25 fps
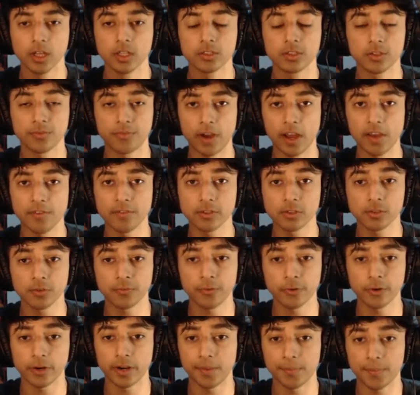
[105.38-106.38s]
survive until
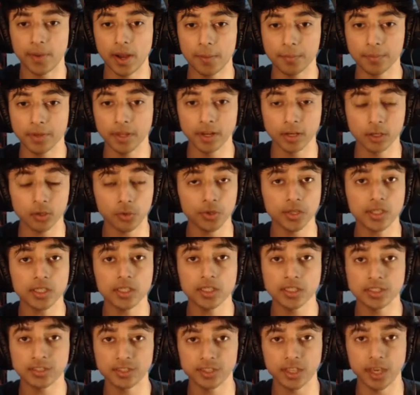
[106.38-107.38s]
4 a.m i'm gonna
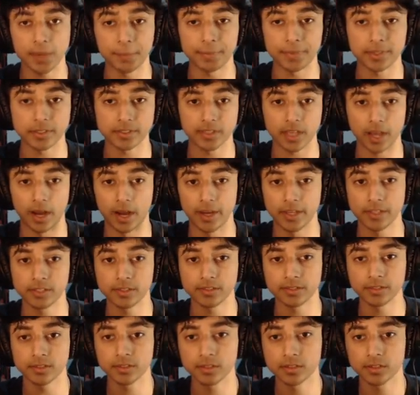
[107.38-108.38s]
quickly skip this
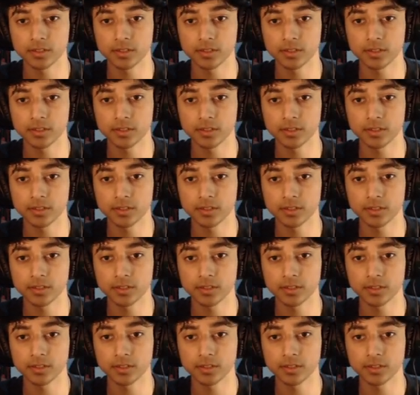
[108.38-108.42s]
guys